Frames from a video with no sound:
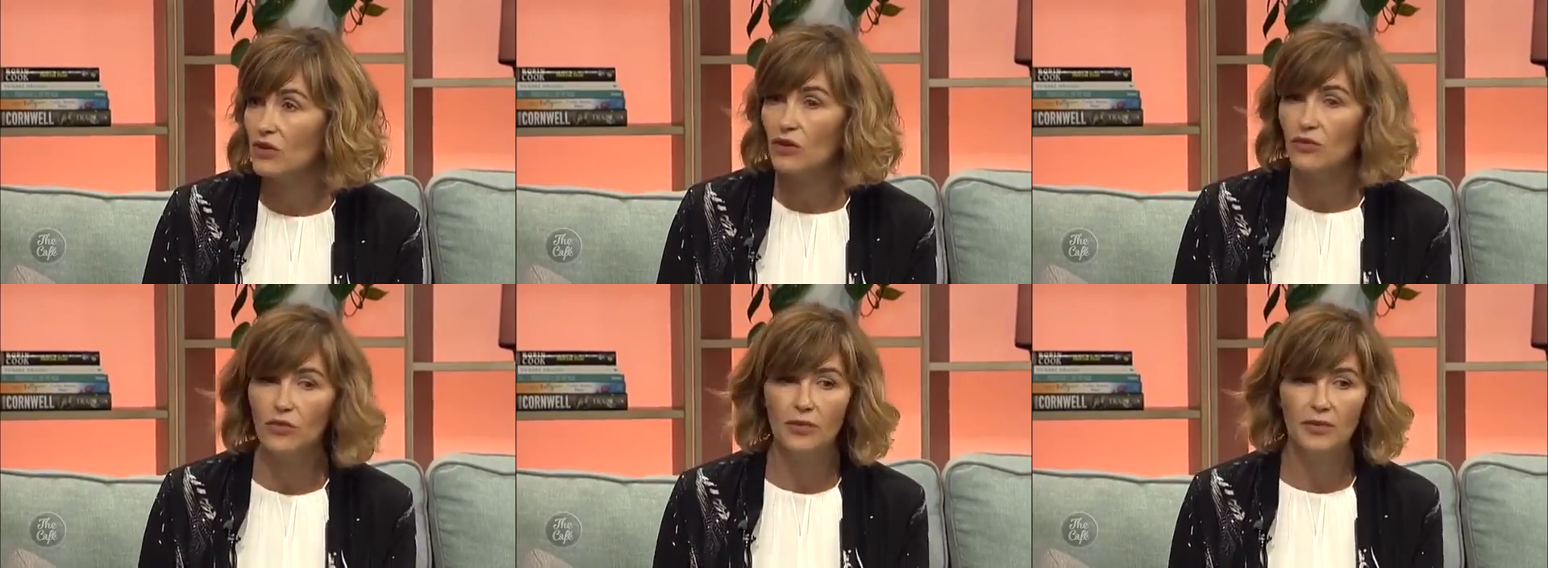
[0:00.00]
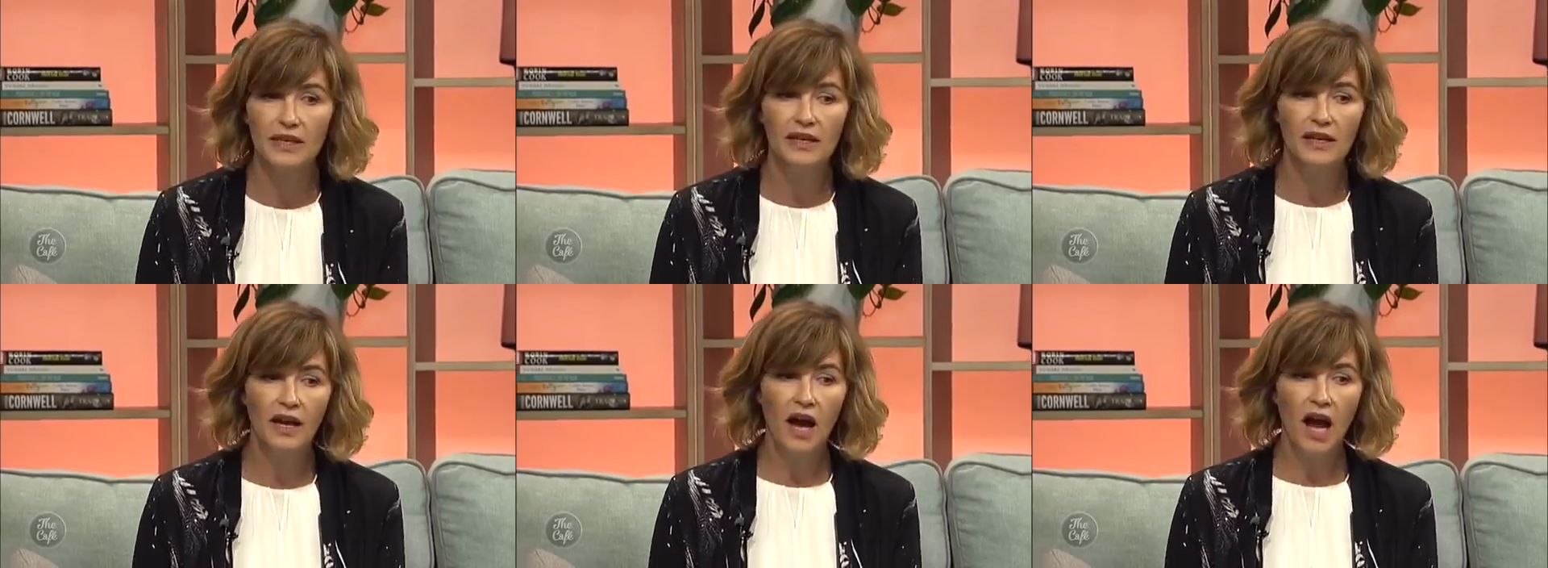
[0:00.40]
A lot of
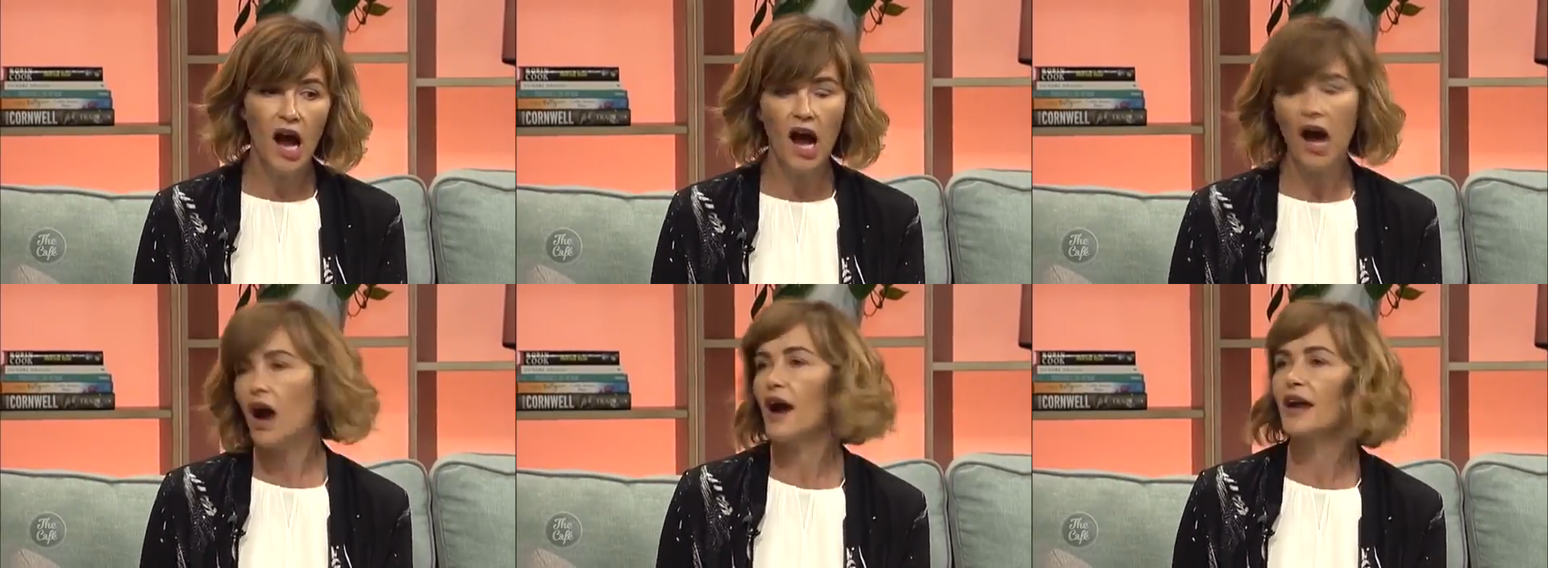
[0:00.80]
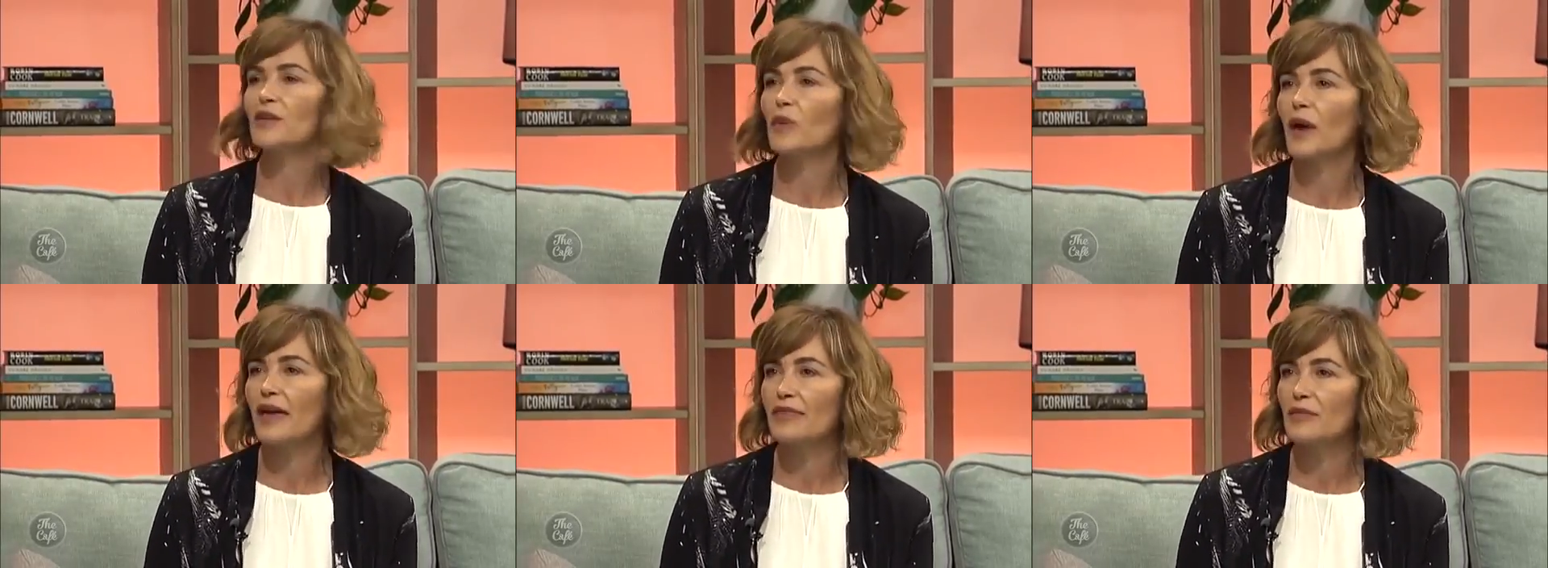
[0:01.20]
women hide
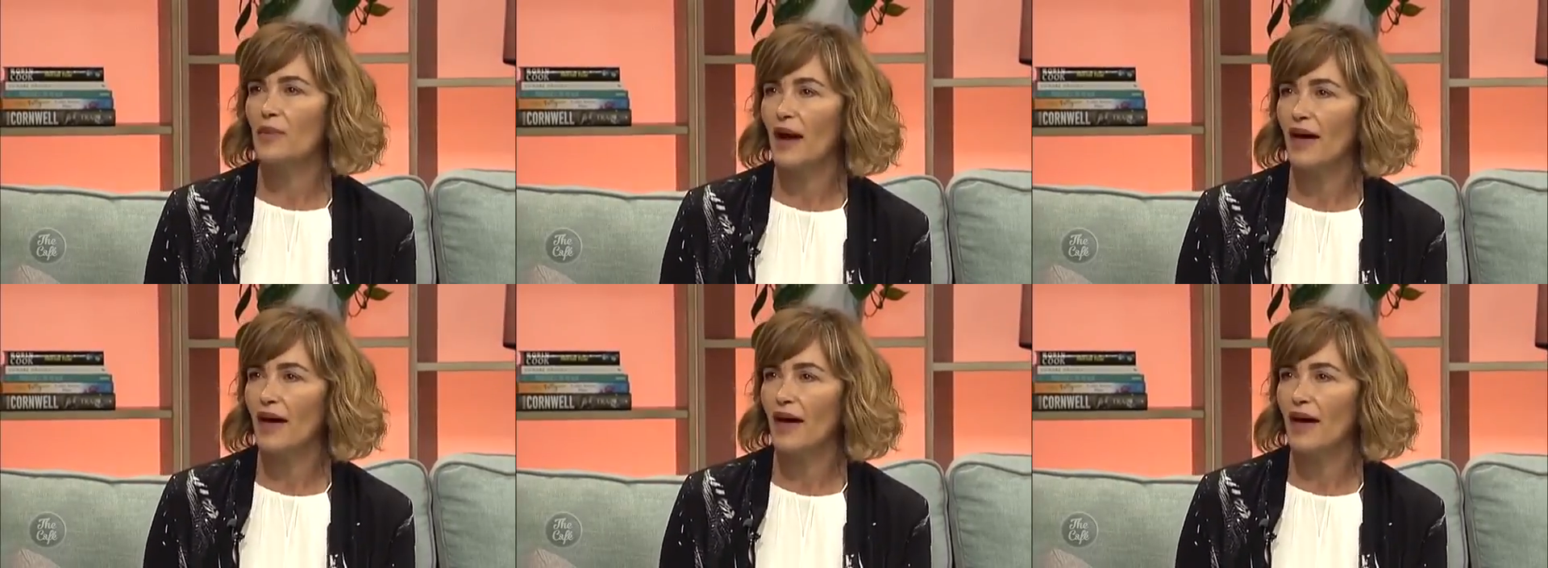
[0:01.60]
away in the